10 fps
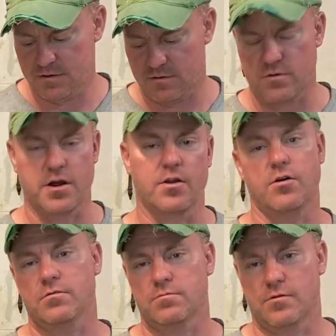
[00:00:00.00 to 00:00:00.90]
They're not
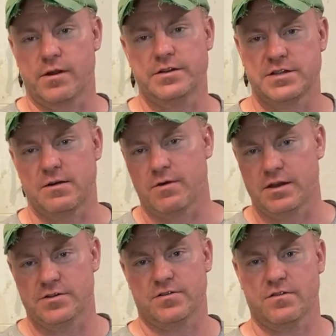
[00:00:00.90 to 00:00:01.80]
all arranged that way.
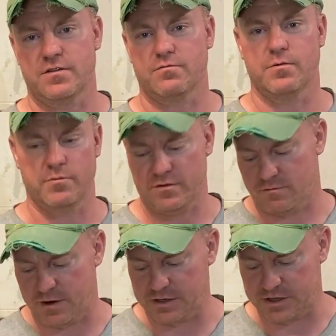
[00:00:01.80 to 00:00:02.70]
Just this one was
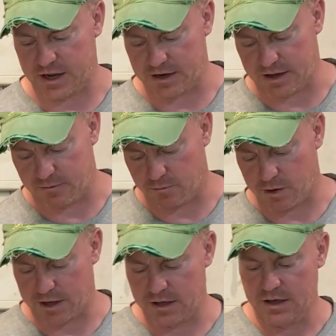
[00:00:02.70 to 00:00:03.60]
arranged that
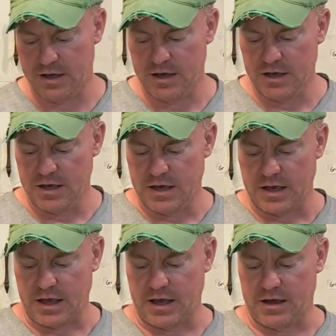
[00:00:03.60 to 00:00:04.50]
way.
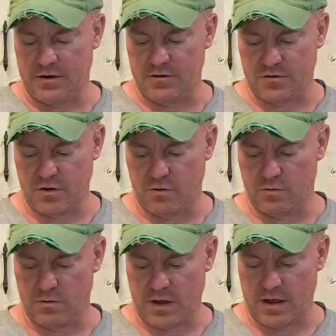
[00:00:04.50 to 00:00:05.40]
And
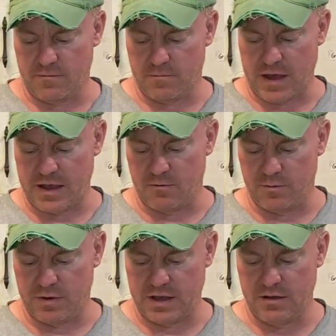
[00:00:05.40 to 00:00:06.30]
so A
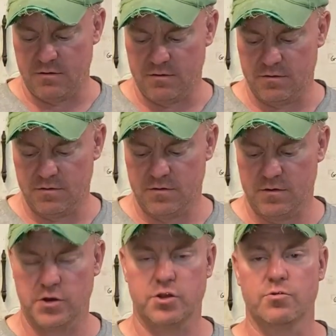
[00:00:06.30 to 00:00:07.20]
would be,
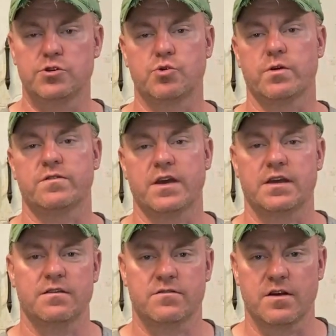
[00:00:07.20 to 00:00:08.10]
do you enjoy
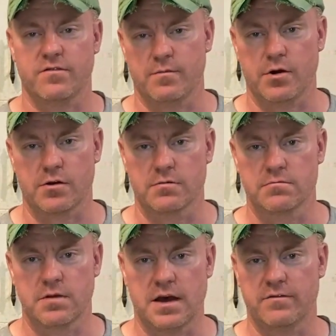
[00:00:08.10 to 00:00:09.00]
taking stuff apart?
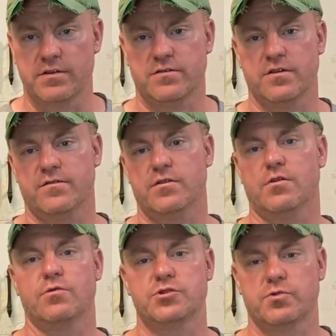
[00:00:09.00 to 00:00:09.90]
Obviously, if you
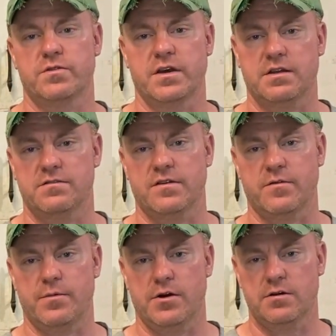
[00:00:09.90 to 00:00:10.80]
don't enjoy taking stuff
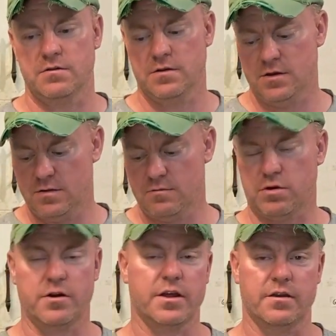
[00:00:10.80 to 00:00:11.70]
apart,
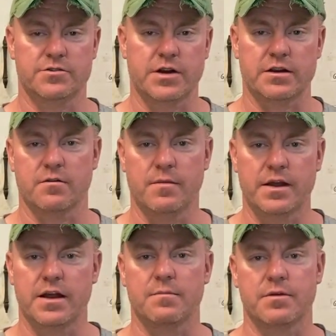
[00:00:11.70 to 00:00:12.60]
parting out a tractor
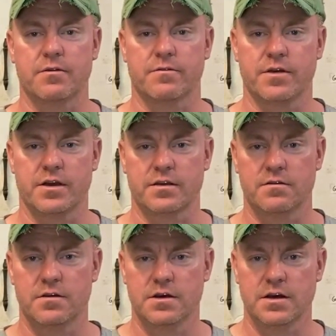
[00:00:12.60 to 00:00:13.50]
might not be your thing
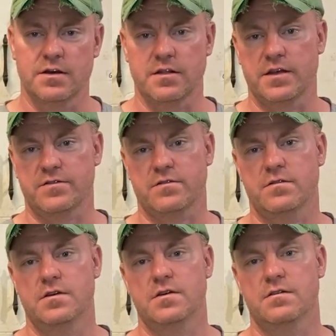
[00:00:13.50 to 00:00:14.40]
unless
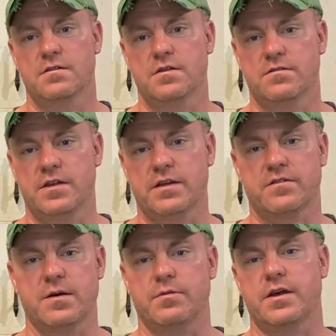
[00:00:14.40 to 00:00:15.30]
these next
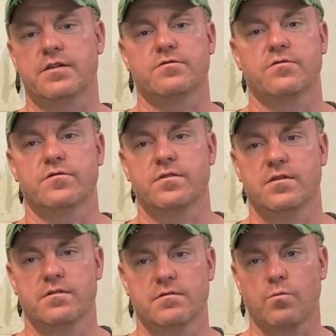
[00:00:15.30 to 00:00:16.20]
couple answers
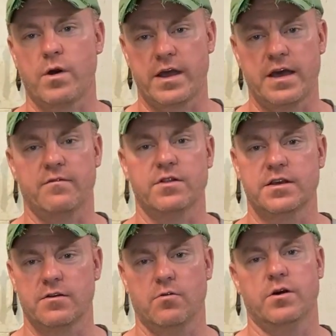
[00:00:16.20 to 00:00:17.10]
weigh
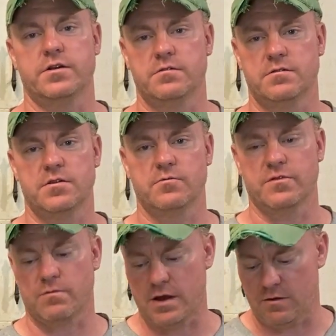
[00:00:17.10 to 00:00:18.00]
heavily on you
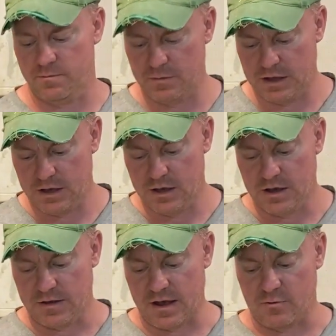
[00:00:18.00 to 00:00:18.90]
as well.
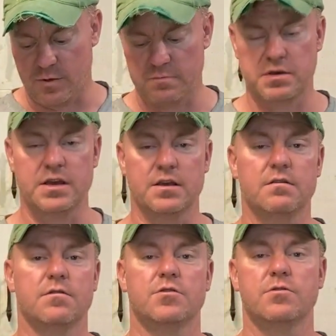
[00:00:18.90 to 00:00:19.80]
And that would be B,
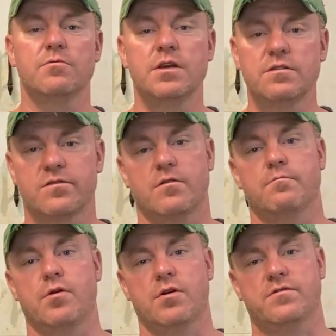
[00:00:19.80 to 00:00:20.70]
do you need certain
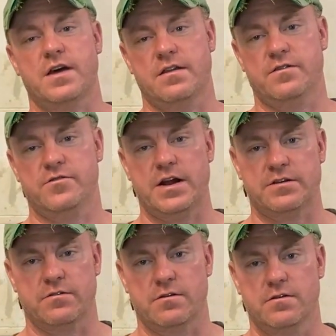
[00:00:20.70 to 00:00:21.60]
parts out of the
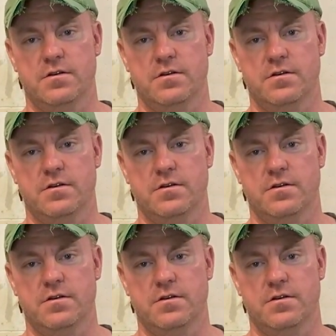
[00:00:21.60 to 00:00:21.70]
tractor?